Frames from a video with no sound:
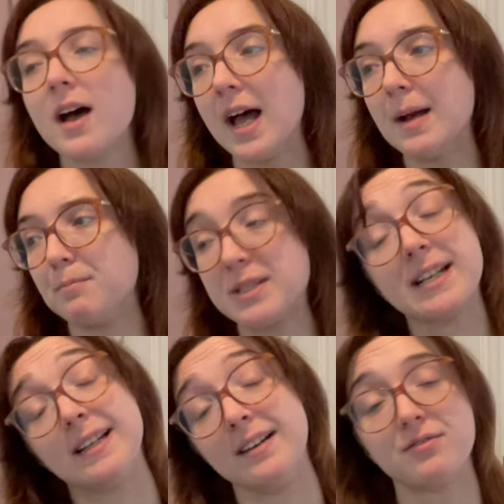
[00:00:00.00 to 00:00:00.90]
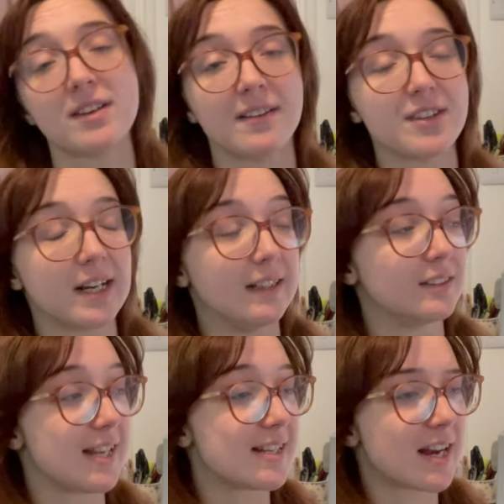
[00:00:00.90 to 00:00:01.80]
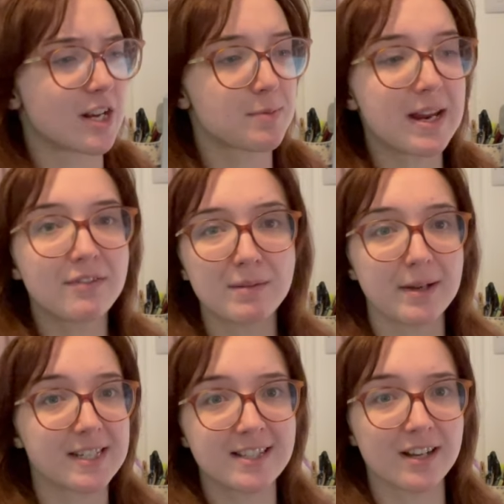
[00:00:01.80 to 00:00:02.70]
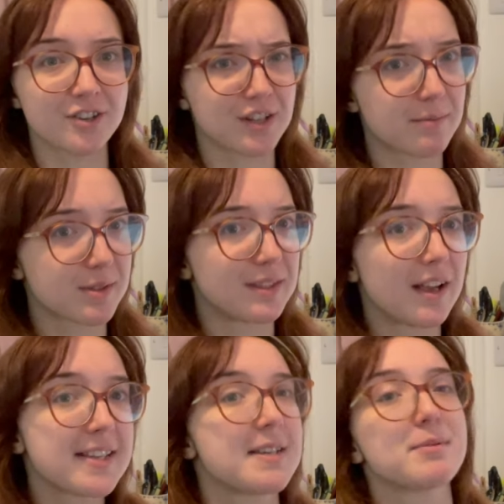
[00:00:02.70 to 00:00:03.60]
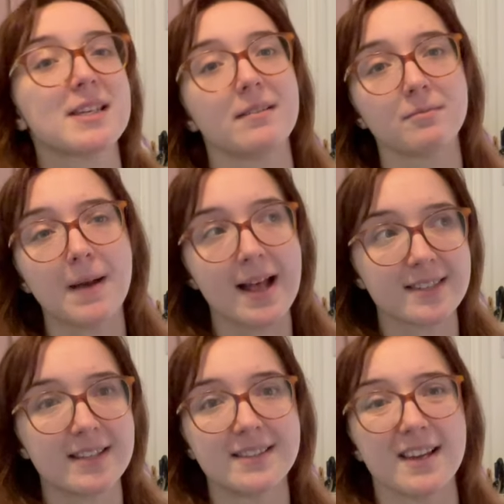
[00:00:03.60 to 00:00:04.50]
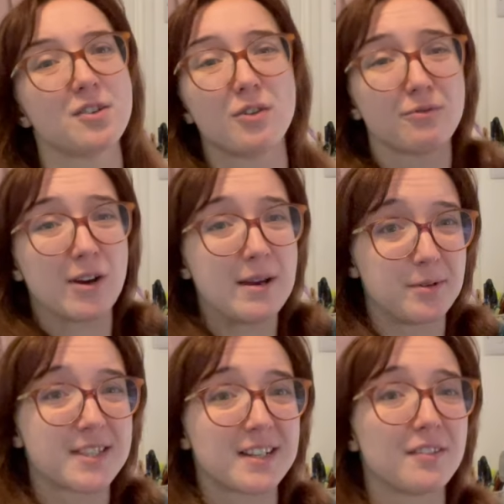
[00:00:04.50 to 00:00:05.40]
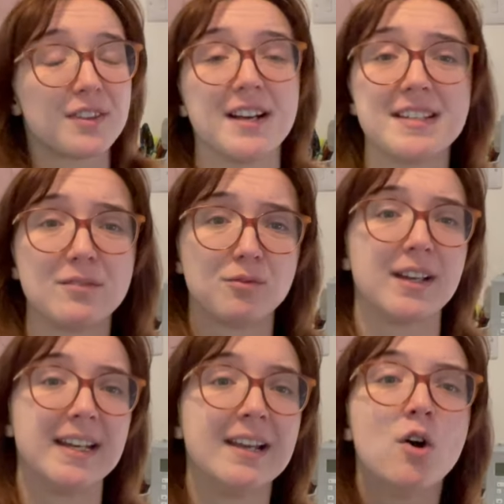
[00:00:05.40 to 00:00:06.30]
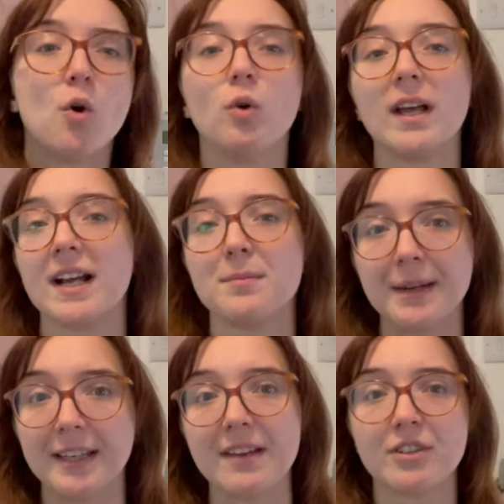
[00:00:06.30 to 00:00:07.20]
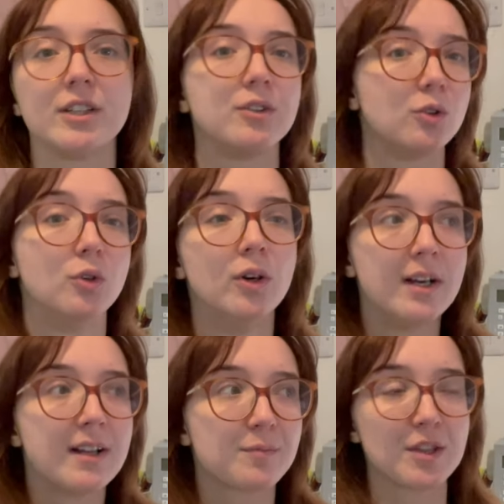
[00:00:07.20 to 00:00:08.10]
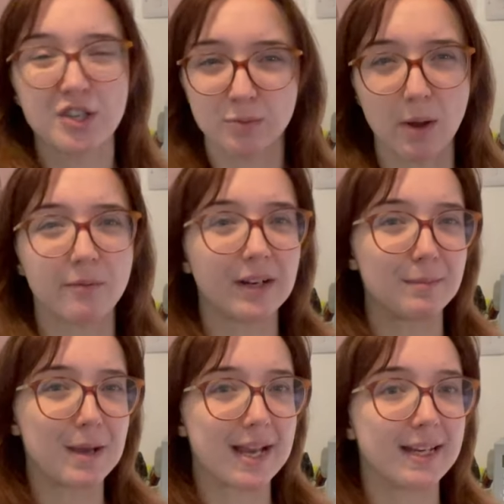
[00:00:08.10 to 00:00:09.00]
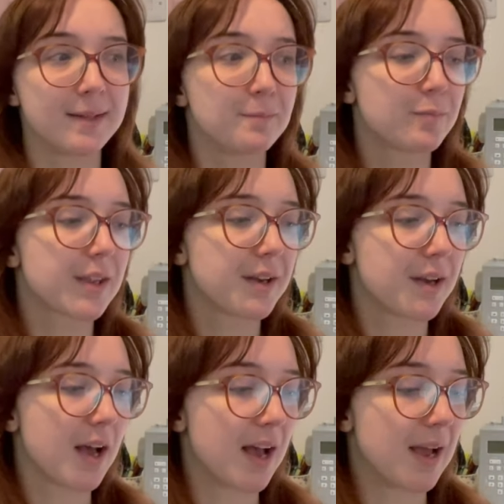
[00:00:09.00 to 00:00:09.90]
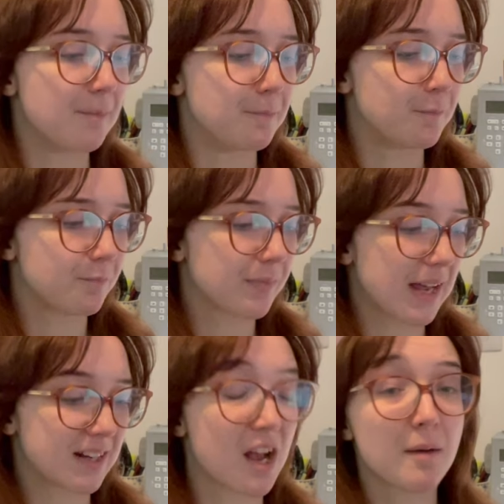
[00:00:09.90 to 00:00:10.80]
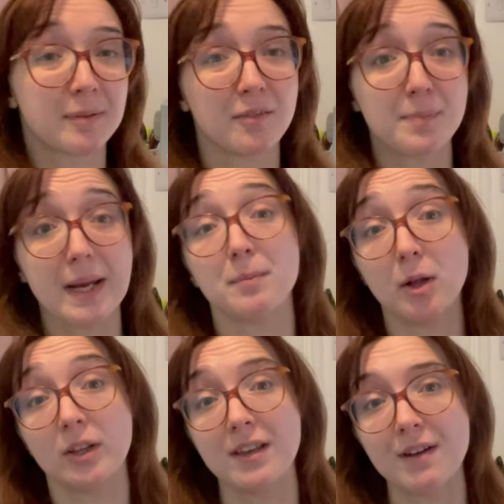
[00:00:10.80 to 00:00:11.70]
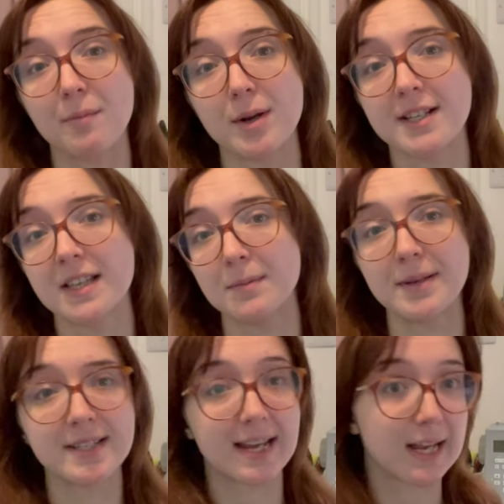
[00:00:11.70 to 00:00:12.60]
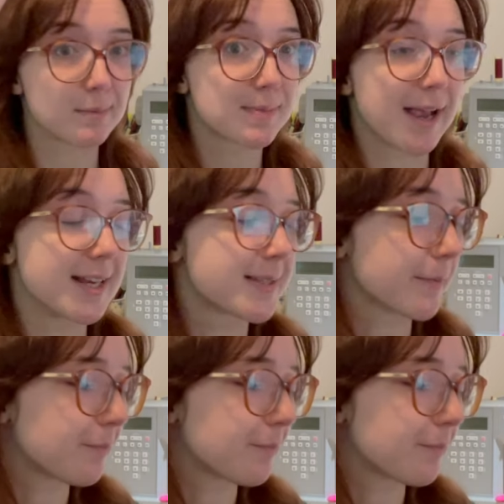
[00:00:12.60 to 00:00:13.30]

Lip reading: Particularly, I've done a little de-stash, but even in my de-stash, that was 90% patterns I'd got free with stuff that I didn't really, or like I'd been given, or that just weren't really me. And a couple of big bulky fabrics that had been taking up space.